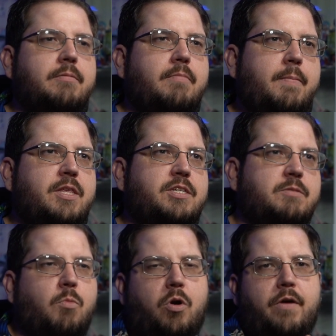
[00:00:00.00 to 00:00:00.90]
Maybe this is
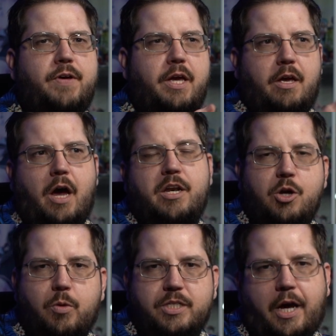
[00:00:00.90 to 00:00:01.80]
more of a
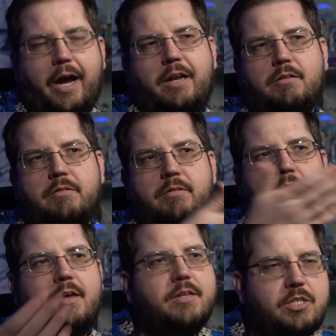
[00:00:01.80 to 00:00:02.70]
newer title,
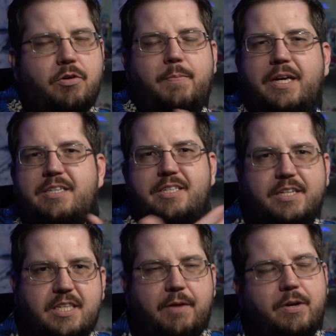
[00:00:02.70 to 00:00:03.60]
so it makes
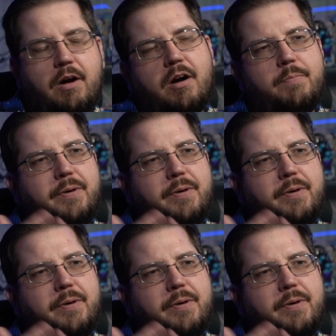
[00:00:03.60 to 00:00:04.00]
sense in that regard.